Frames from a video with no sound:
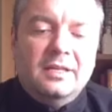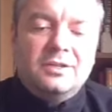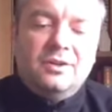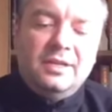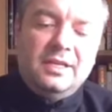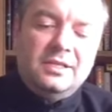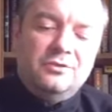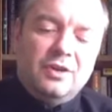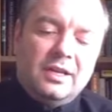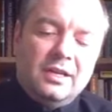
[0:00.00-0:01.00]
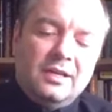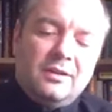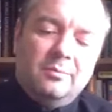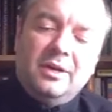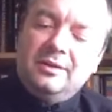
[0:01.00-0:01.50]
it's got an easy drink.
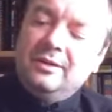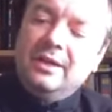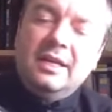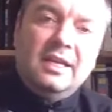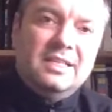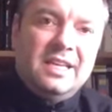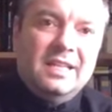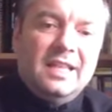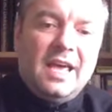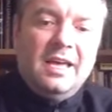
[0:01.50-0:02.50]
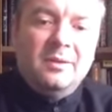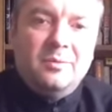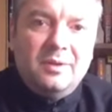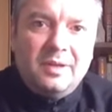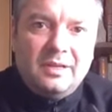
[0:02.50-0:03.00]
See in there, I
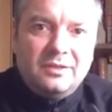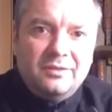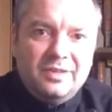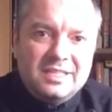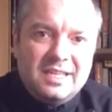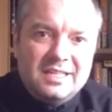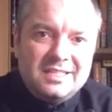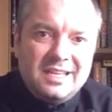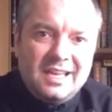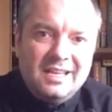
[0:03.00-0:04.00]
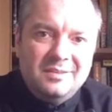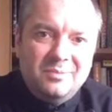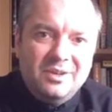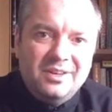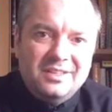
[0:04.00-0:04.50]
don't know if you can see inside,
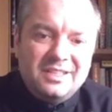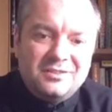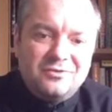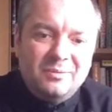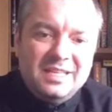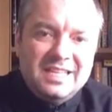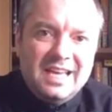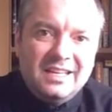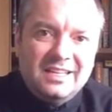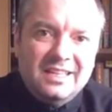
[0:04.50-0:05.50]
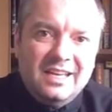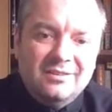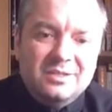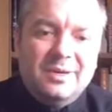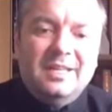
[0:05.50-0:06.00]
but it's extremely dark in there
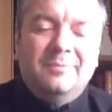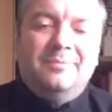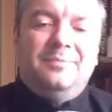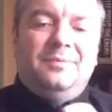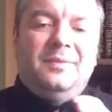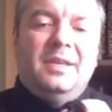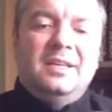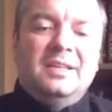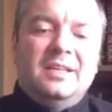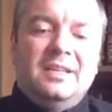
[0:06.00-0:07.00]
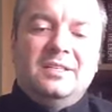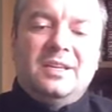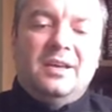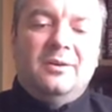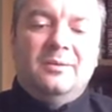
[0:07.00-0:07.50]
as well. So,
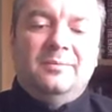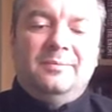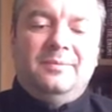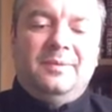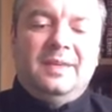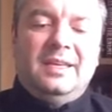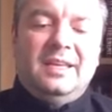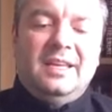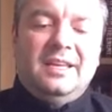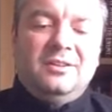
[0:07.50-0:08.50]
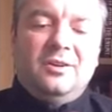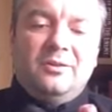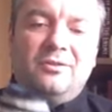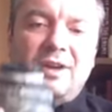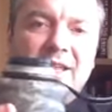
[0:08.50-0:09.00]
not
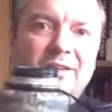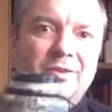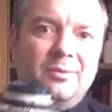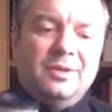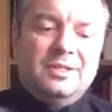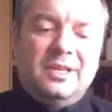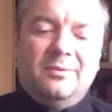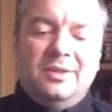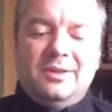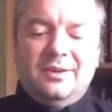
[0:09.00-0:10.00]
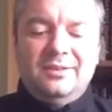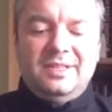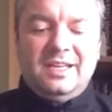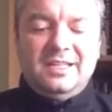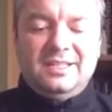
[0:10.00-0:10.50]
great if you want to see what the
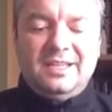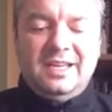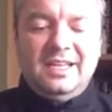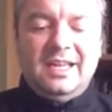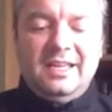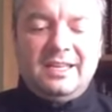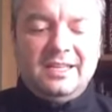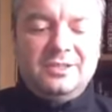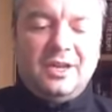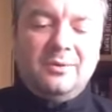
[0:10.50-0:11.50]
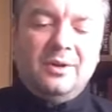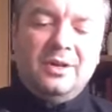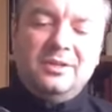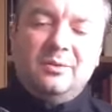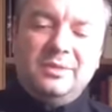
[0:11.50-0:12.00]
contents are like, so
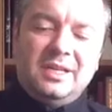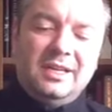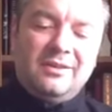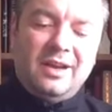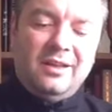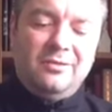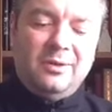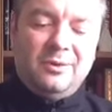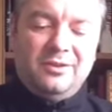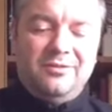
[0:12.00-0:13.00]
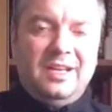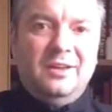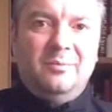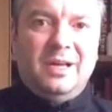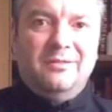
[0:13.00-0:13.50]
not particularly great if you want to fill it
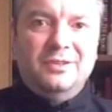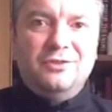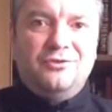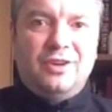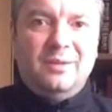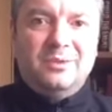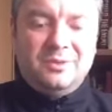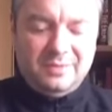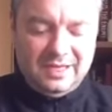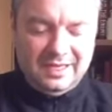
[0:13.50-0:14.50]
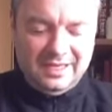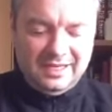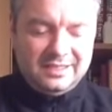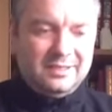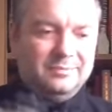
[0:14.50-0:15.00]
up out of a stream or something like
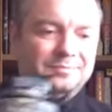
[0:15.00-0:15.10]
that.